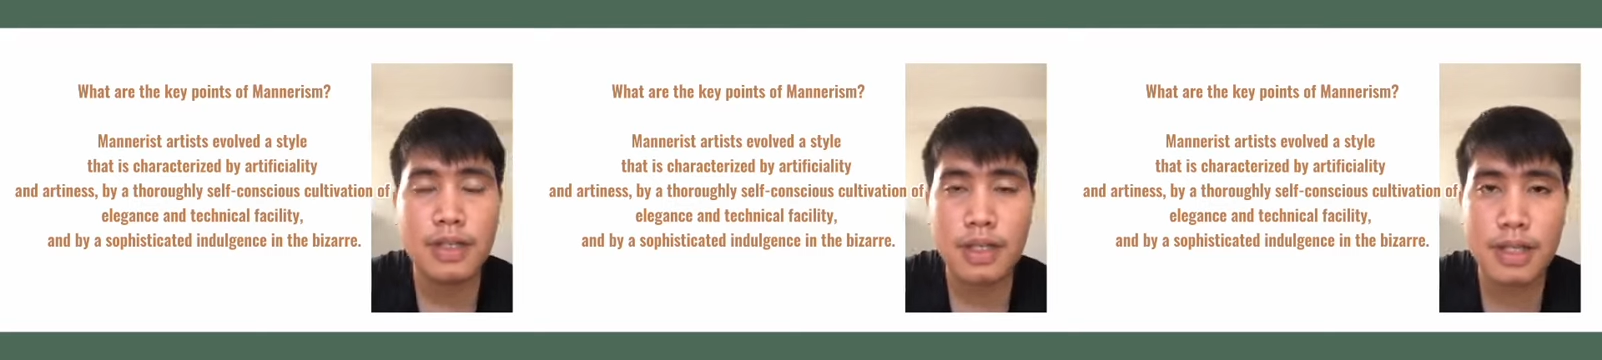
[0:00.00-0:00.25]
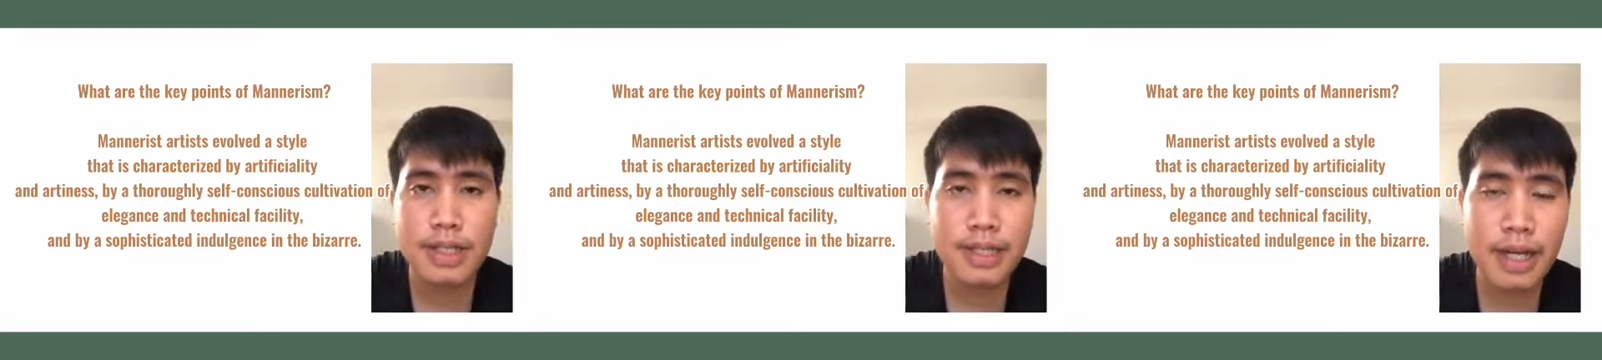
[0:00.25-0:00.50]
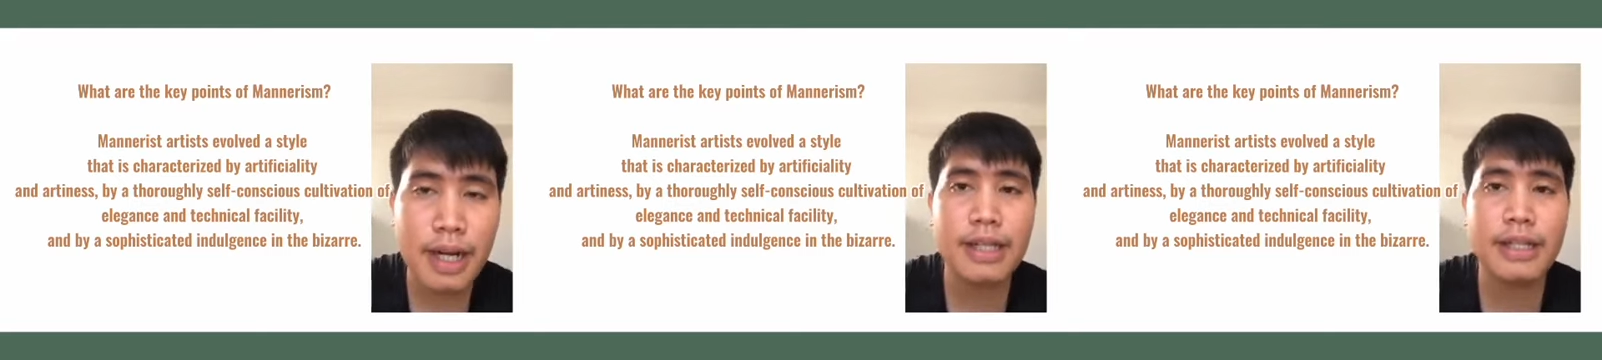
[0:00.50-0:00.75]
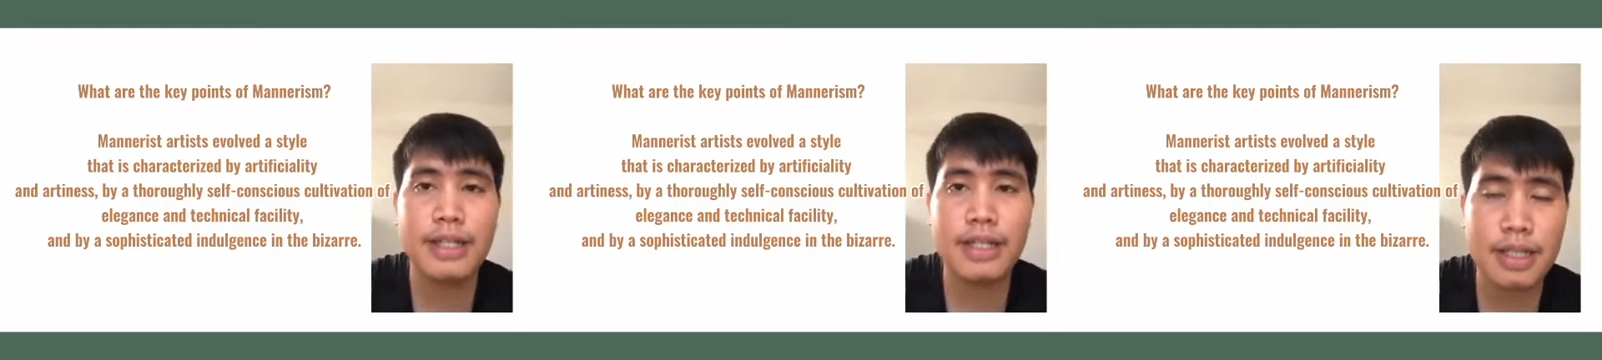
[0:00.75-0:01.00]
a style
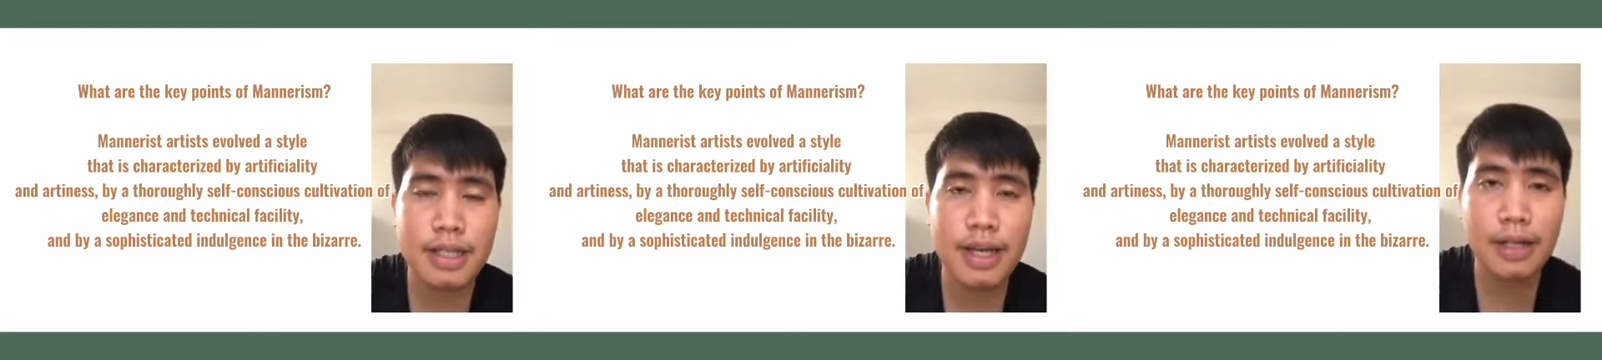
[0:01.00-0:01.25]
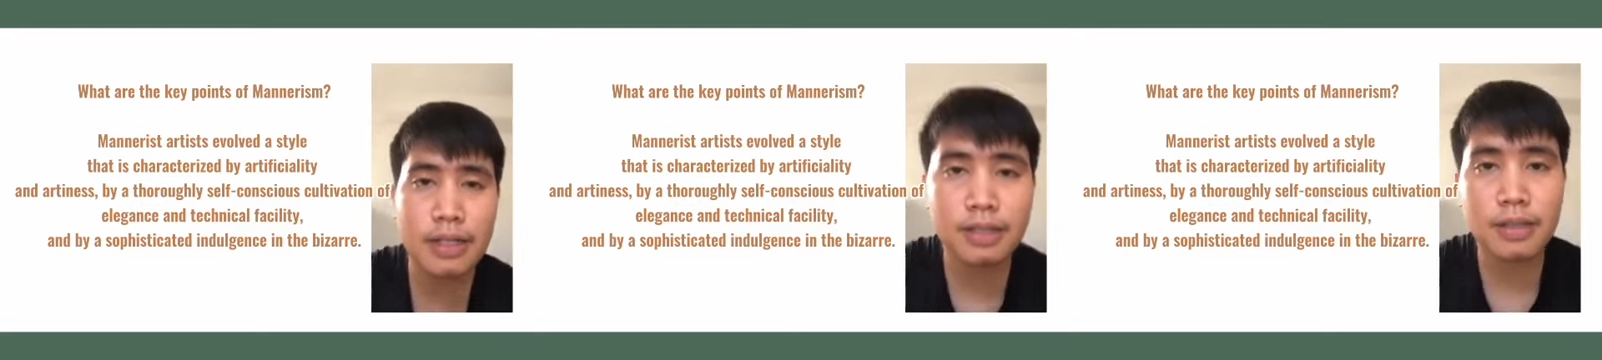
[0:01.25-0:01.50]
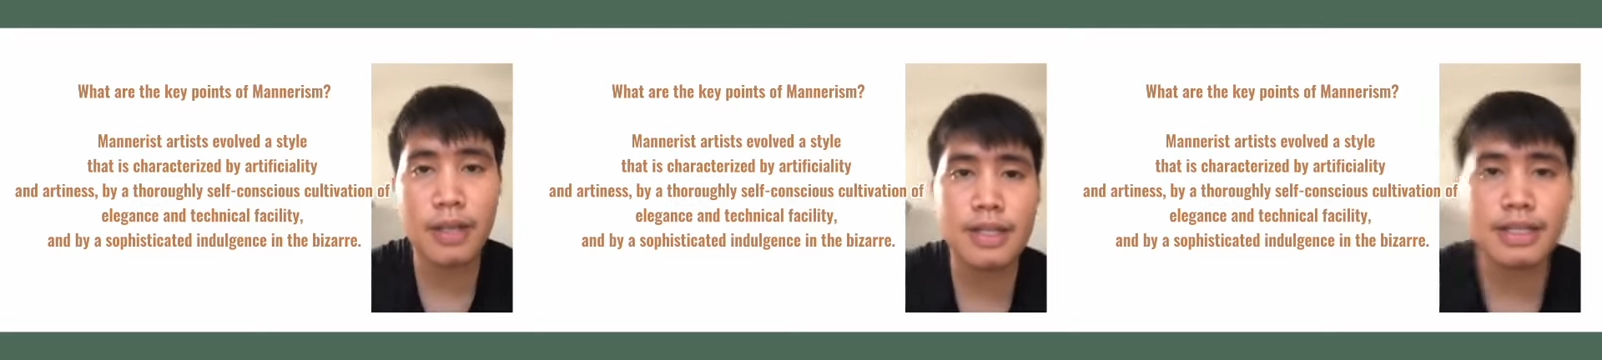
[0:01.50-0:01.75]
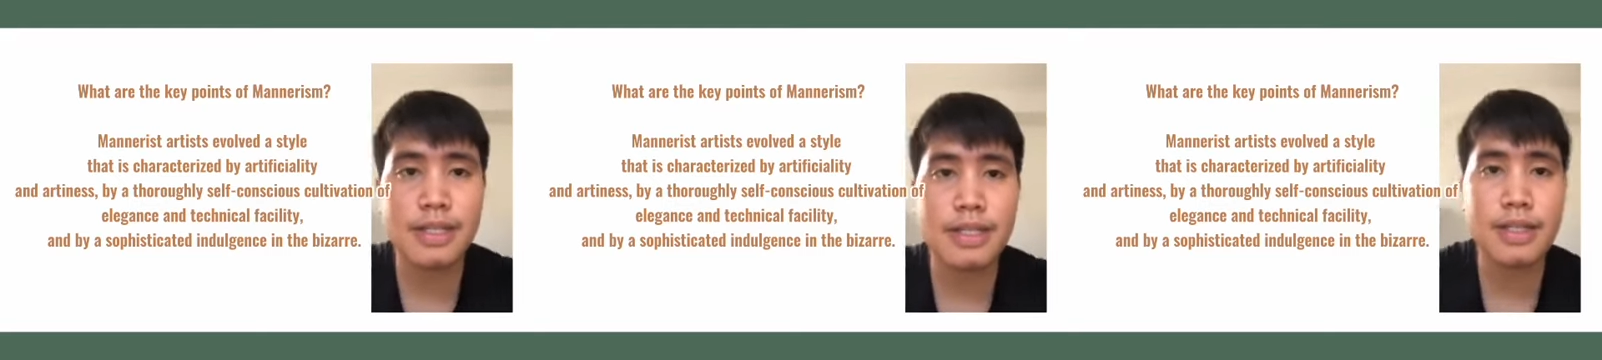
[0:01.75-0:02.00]
that is
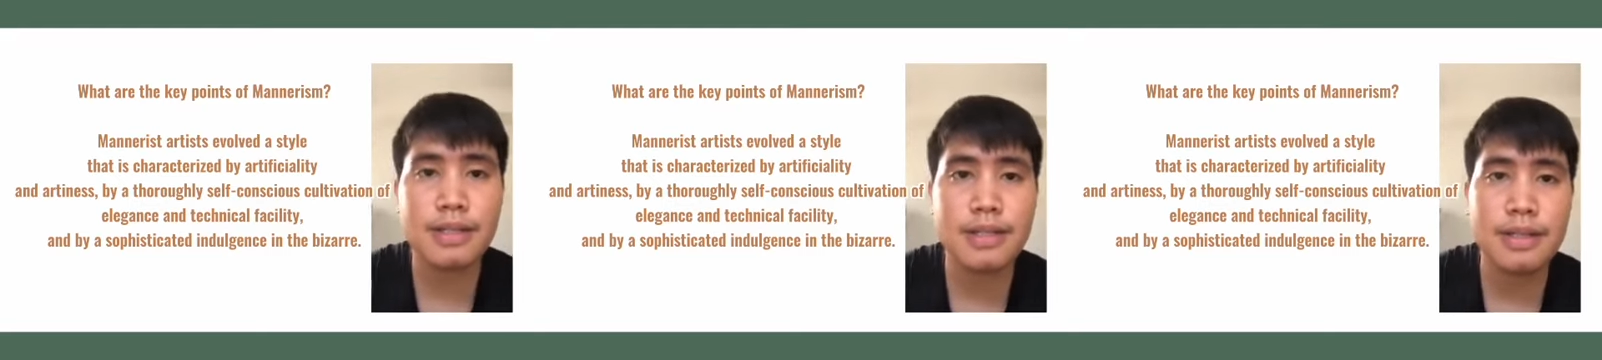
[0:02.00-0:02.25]
characterized